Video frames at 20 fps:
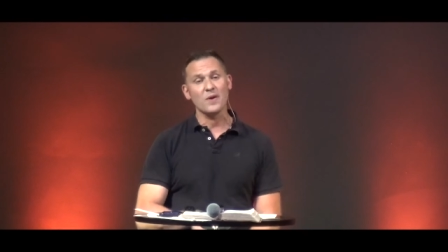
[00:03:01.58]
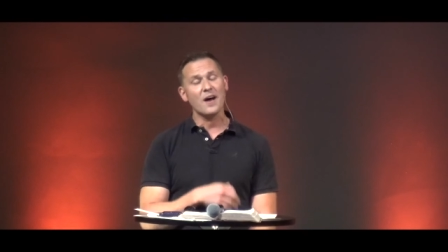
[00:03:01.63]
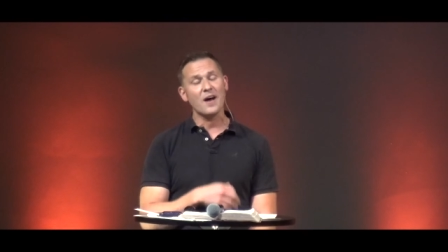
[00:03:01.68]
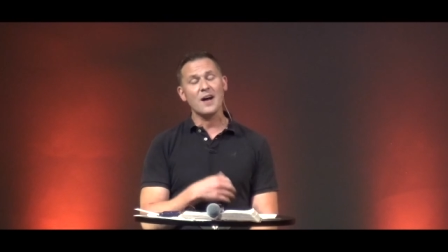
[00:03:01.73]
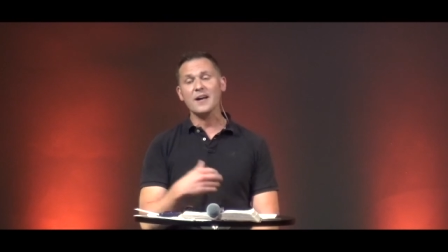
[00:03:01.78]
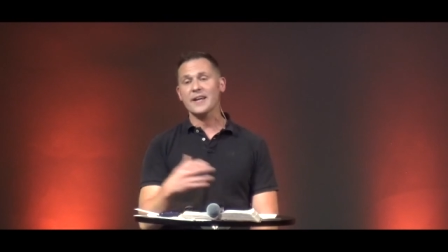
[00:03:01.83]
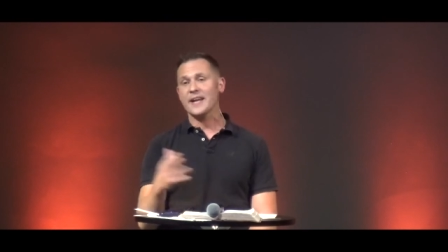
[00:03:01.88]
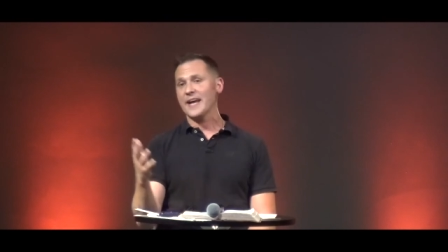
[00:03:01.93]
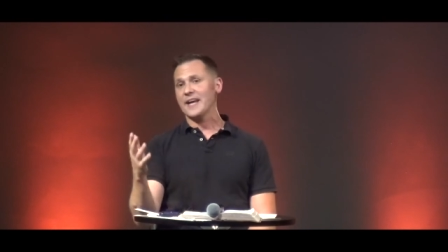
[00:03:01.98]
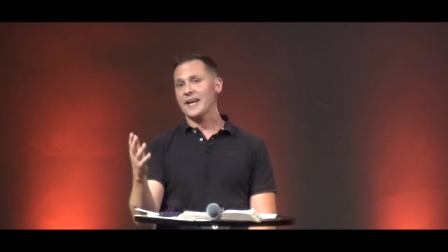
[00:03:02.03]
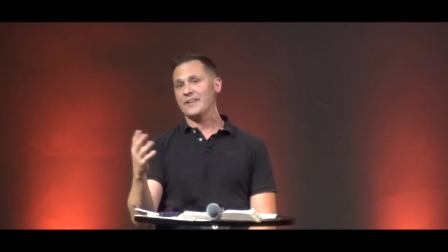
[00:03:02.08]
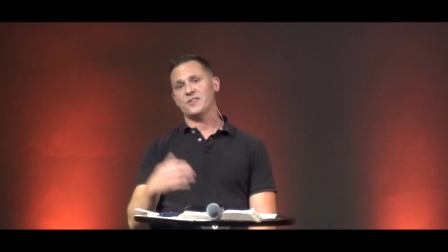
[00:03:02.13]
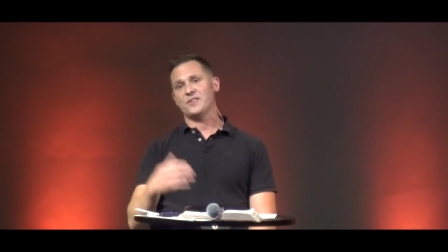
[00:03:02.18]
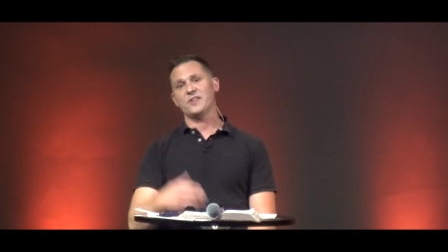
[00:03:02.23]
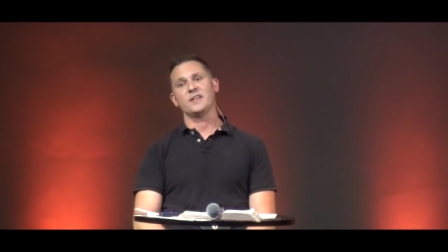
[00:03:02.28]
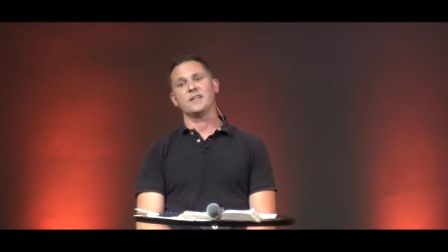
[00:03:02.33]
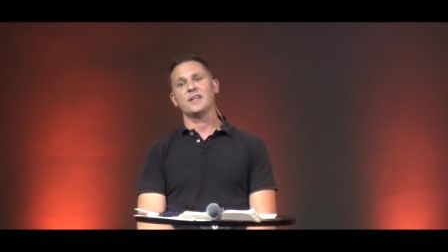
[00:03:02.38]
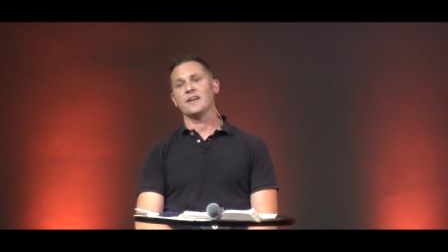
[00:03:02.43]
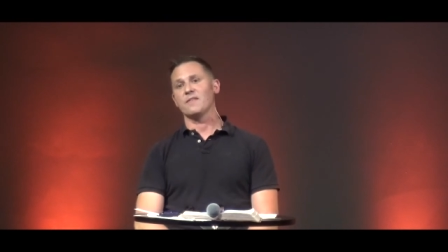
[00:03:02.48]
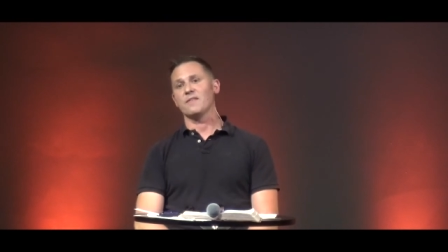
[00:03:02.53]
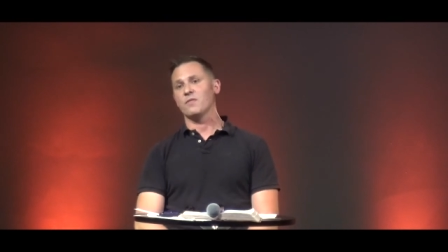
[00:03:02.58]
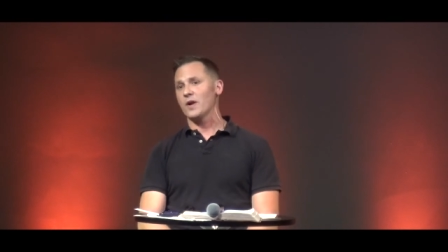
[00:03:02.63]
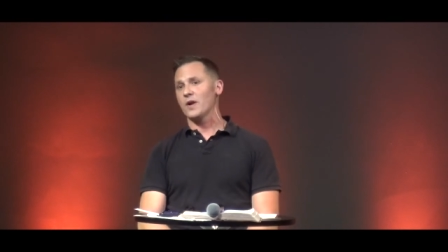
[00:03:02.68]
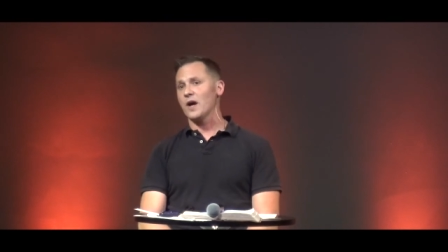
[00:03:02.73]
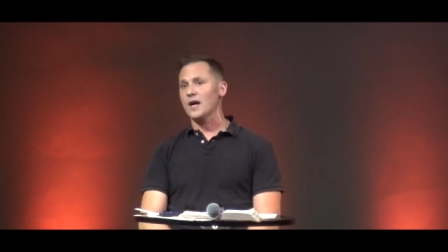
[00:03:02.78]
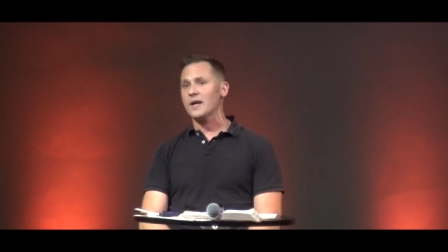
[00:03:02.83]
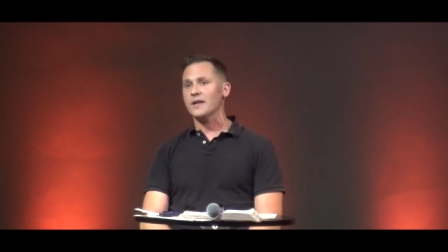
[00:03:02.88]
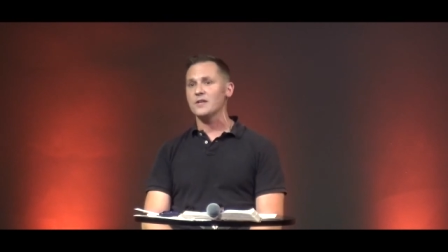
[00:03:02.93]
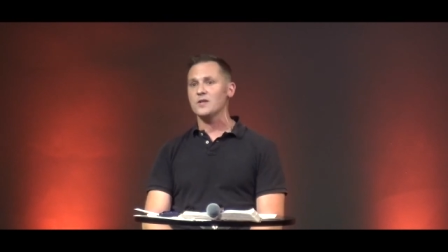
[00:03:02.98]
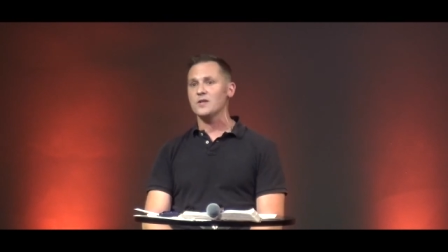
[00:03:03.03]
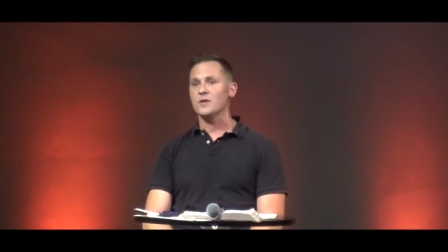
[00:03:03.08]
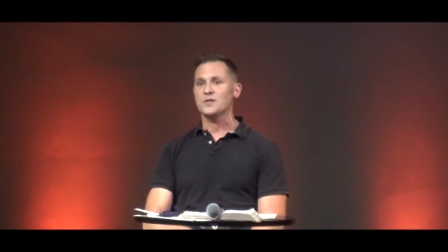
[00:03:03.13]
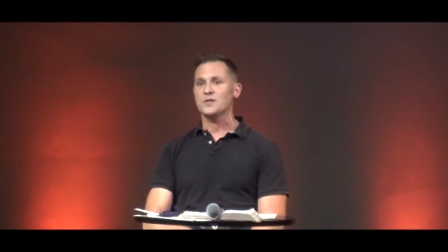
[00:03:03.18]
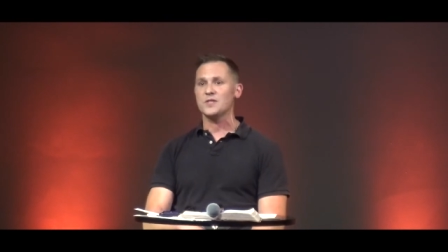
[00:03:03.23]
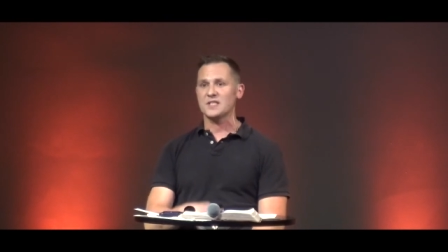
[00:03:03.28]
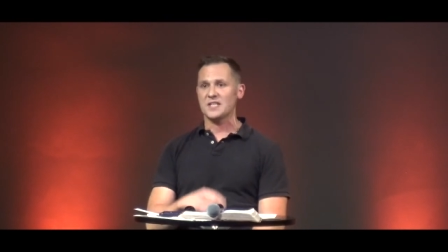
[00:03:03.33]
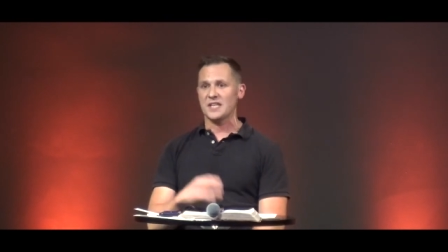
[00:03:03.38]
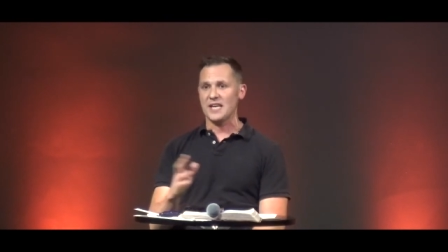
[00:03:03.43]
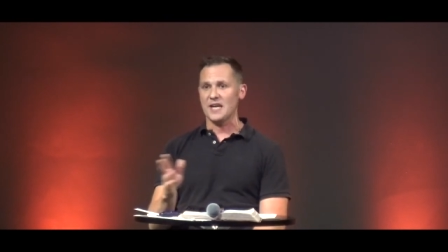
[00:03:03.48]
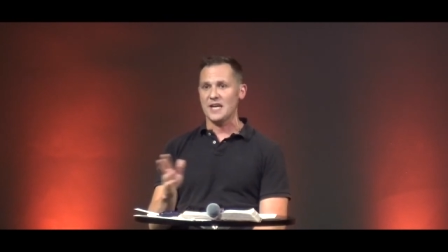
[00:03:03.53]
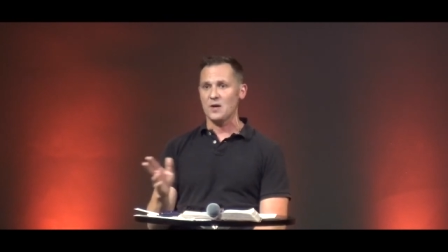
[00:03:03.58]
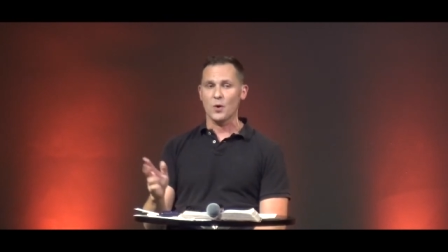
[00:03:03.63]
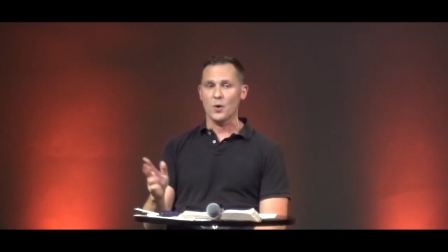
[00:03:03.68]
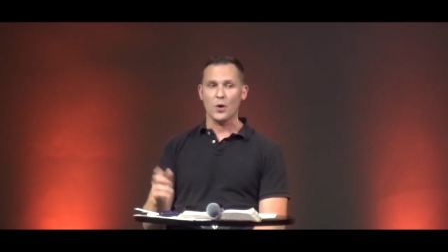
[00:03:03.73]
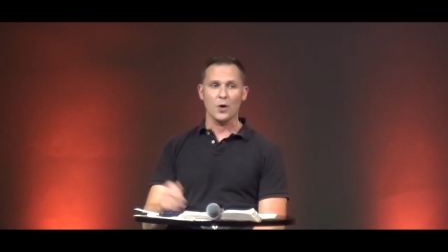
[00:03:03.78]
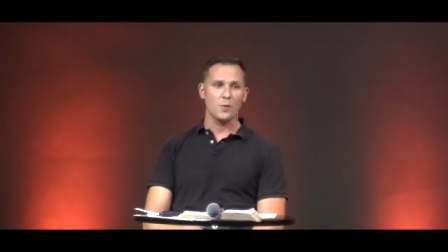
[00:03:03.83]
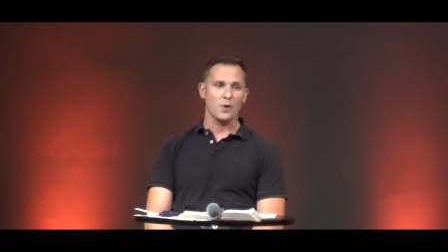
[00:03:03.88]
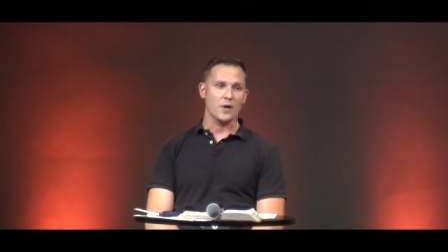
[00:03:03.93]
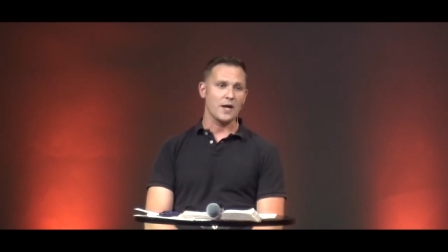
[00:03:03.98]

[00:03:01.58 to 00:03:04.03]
We're not going to ask you to give. We're not going to use the T word.